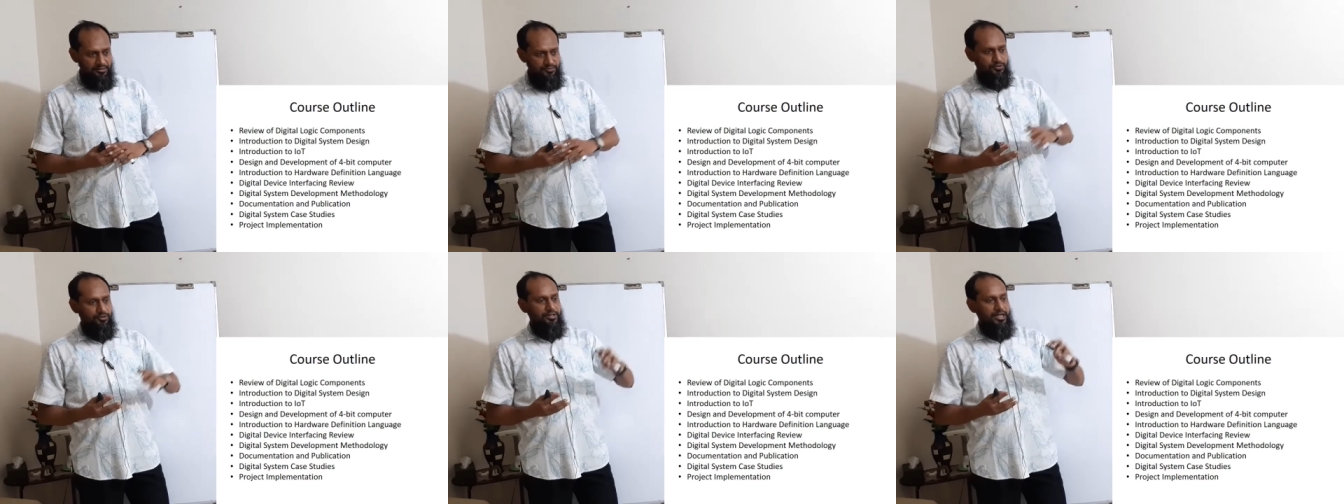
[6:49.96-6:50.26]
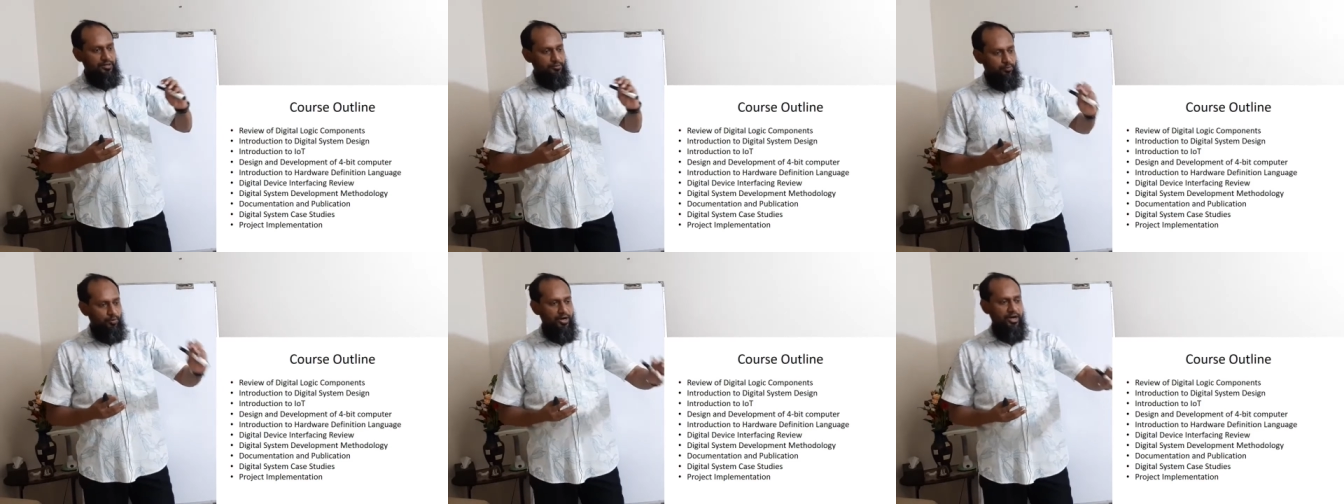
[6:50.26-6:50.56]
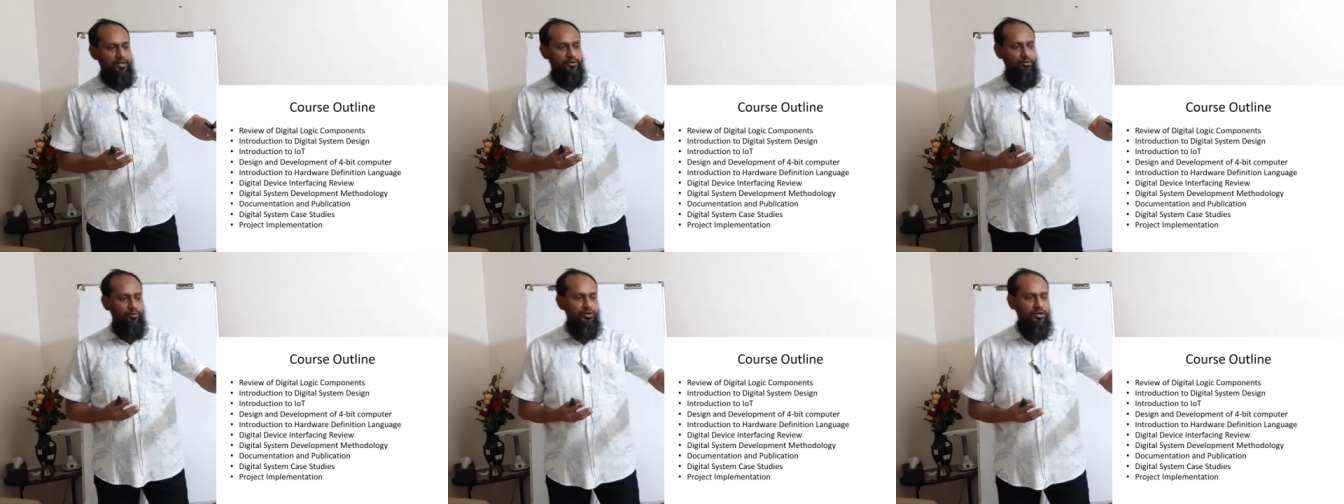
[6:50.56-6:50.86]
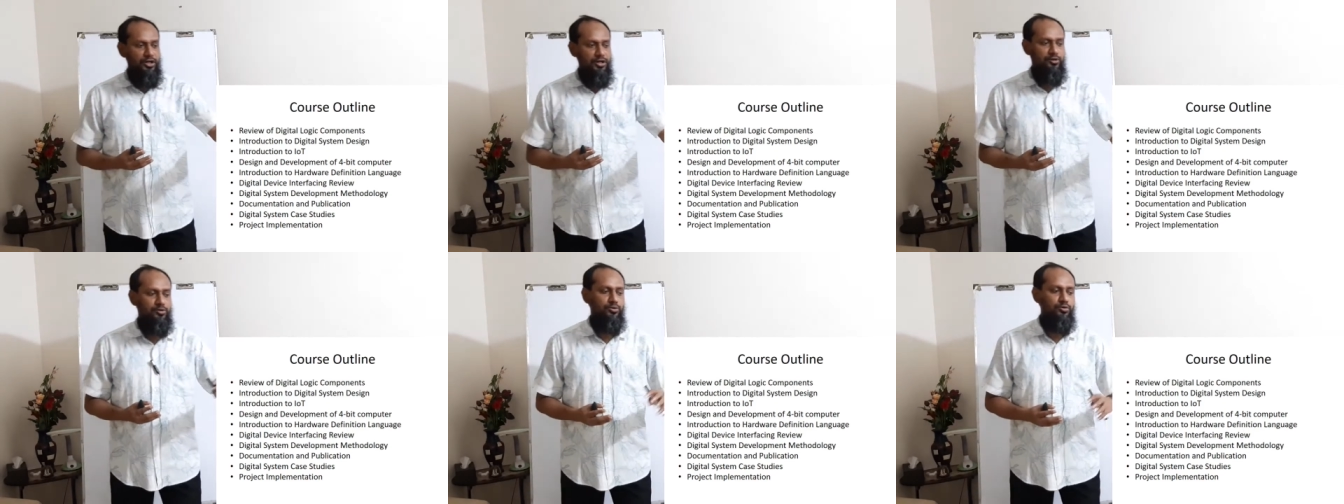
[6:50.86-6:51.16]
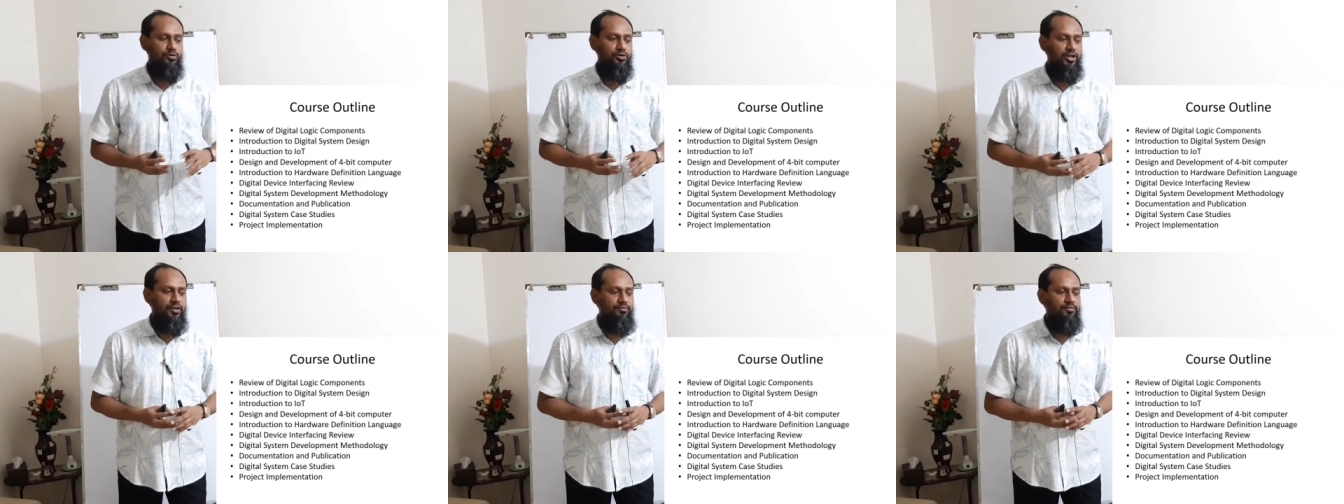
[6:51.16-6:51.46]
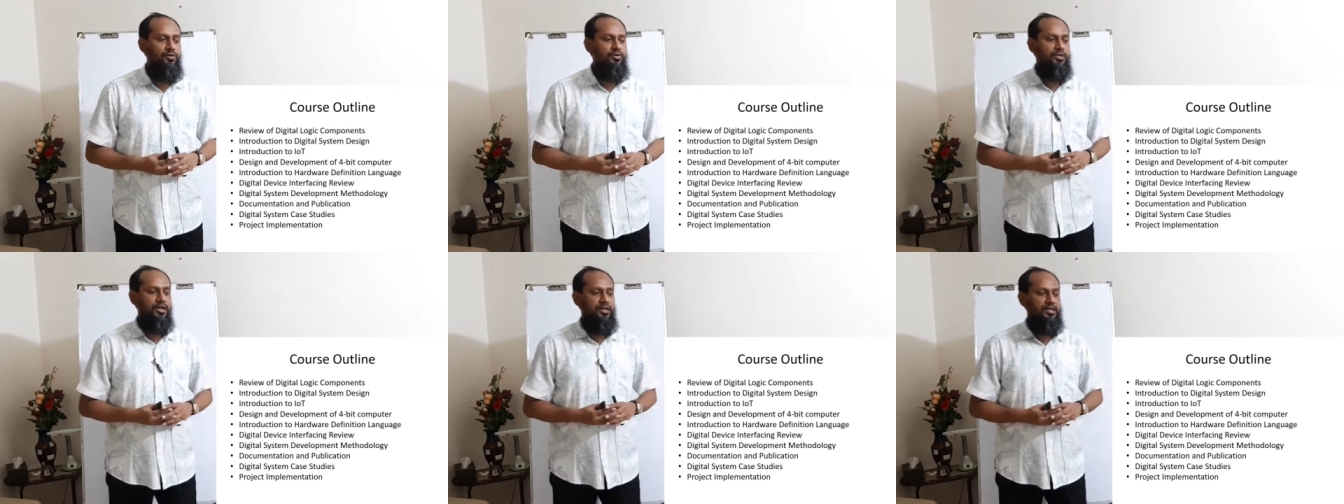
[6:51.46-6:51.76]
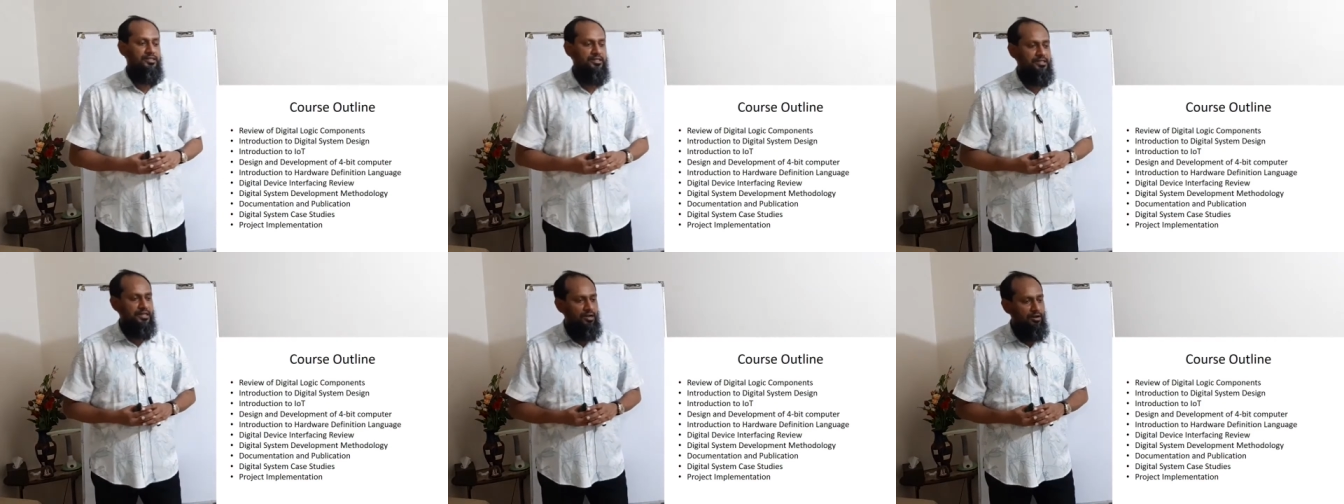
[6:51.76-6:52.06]
that's why we need to review the
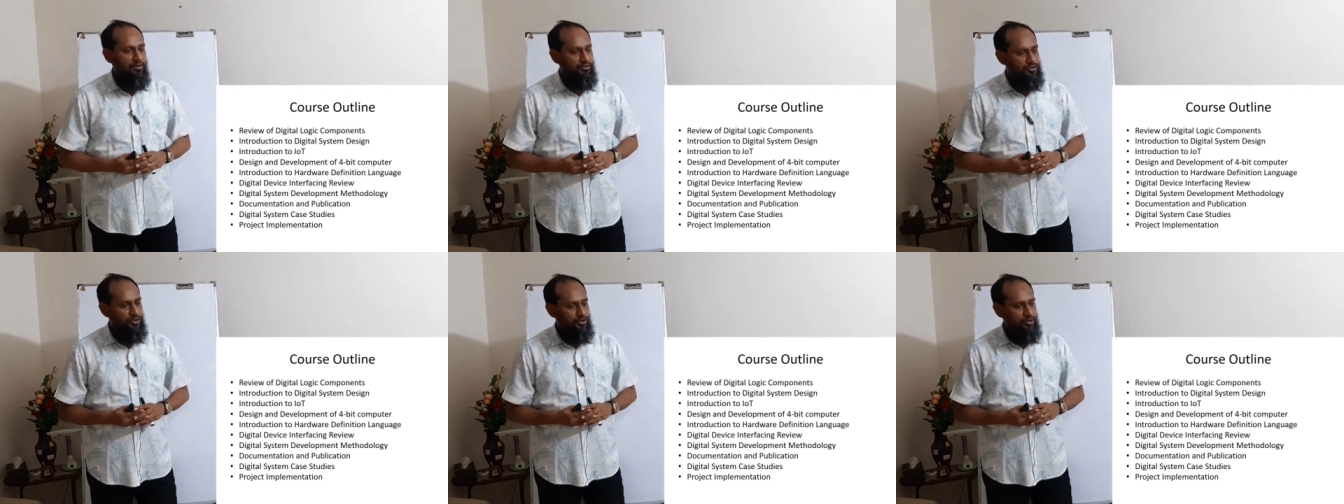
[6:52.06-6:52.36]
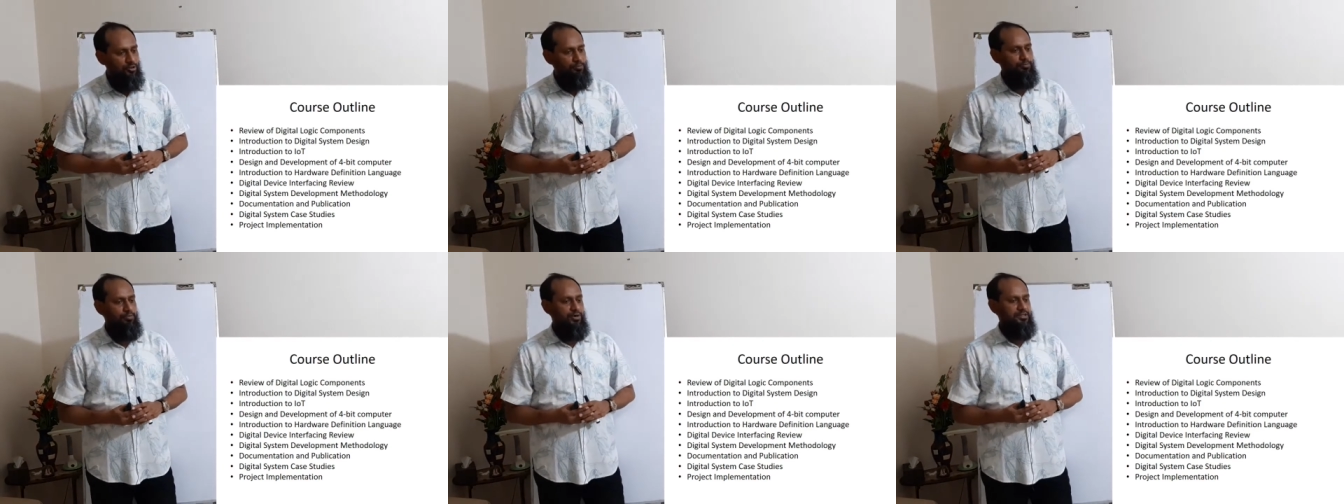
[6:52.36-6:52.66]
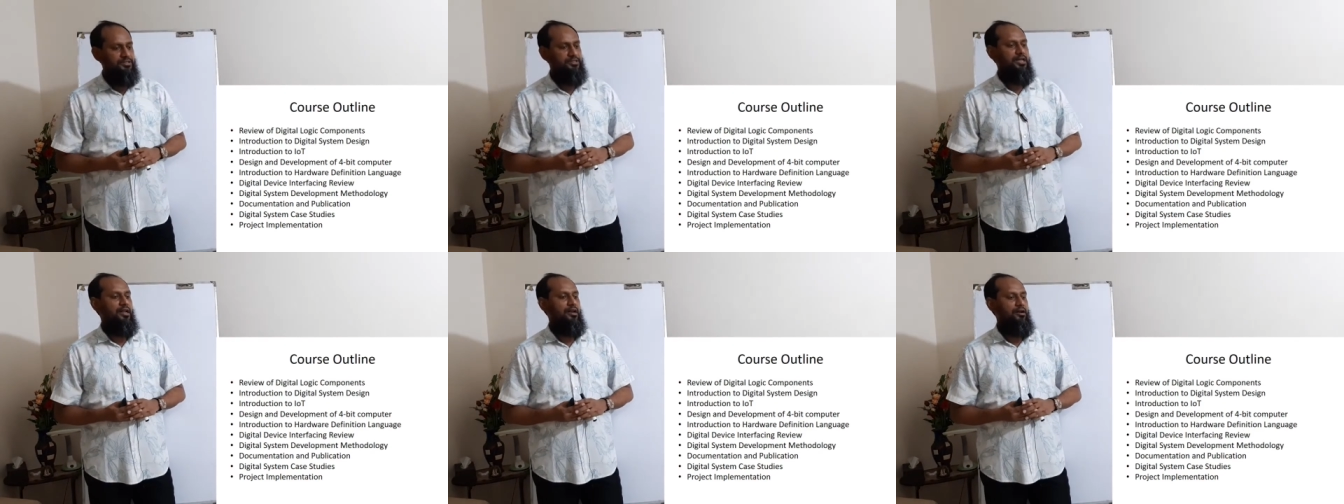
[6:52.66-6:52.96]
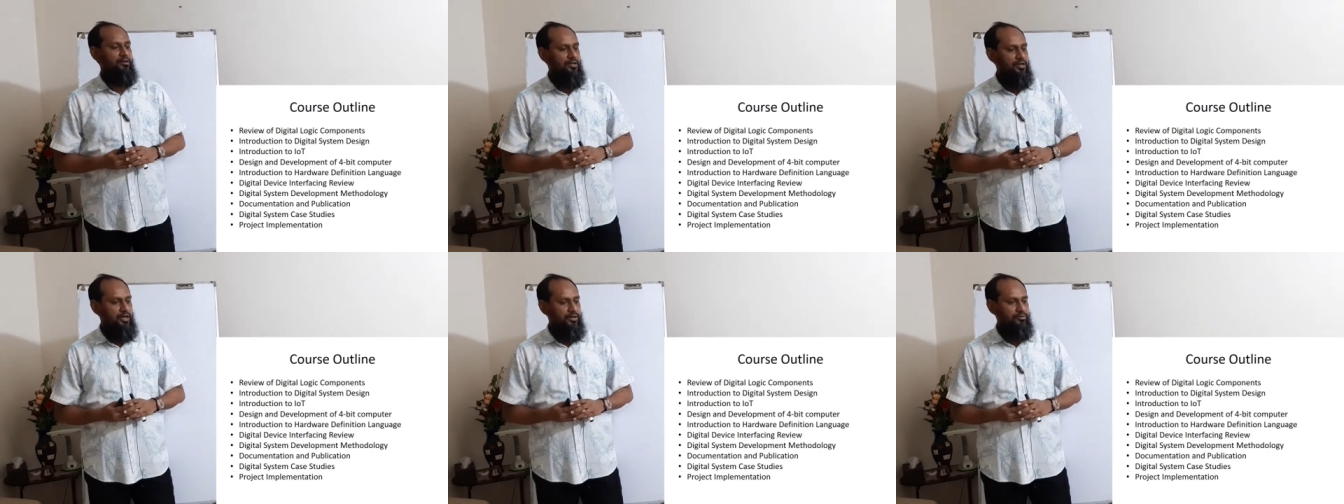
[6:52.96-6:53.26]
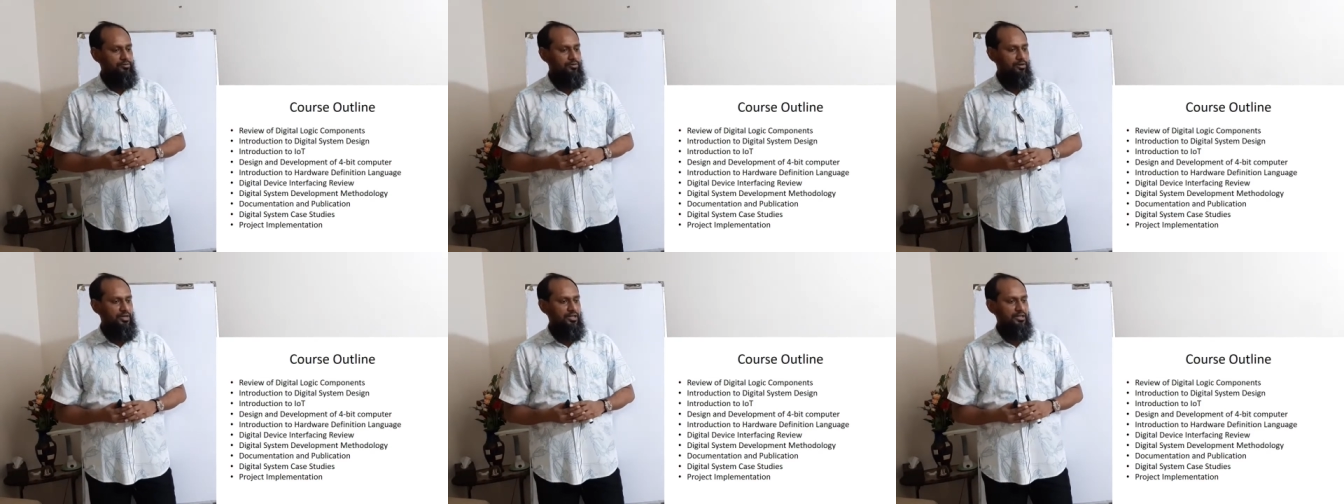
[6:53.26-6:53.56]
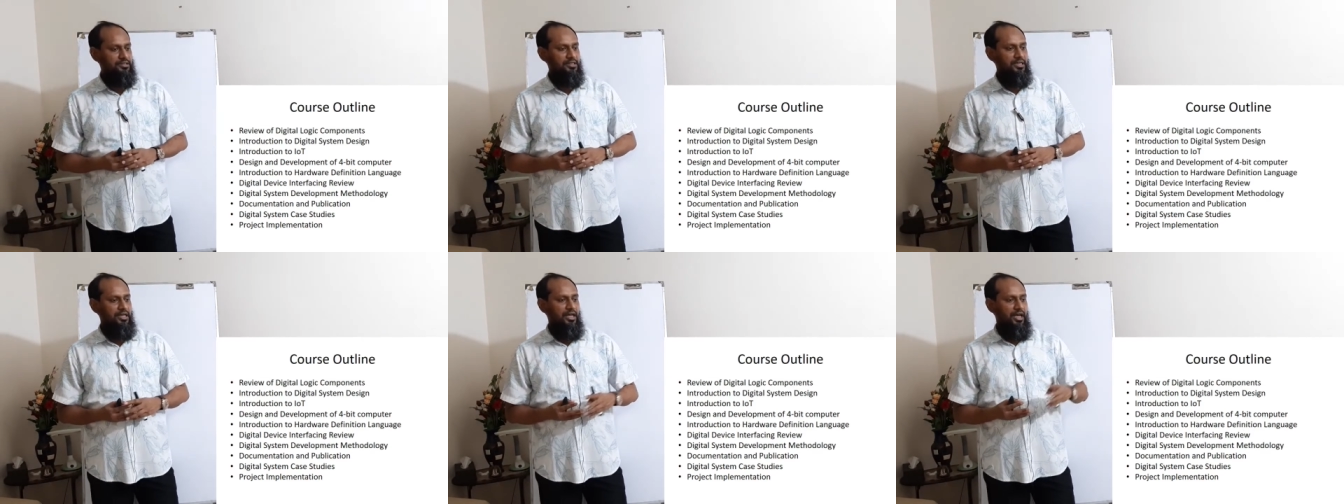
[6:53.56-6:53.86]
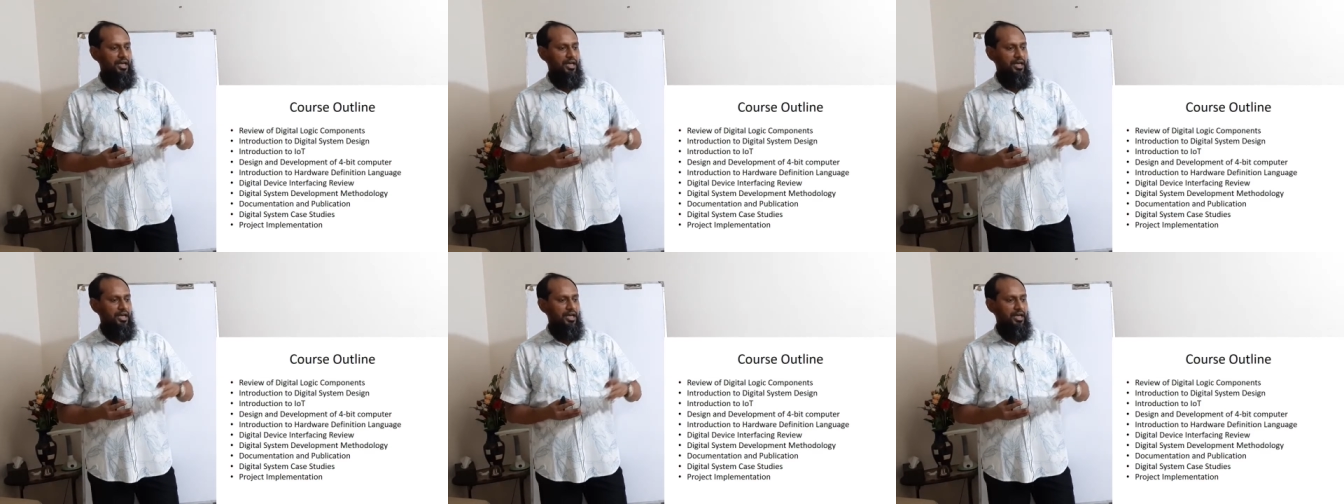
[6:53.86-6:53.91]
digital logic components and analog electronics,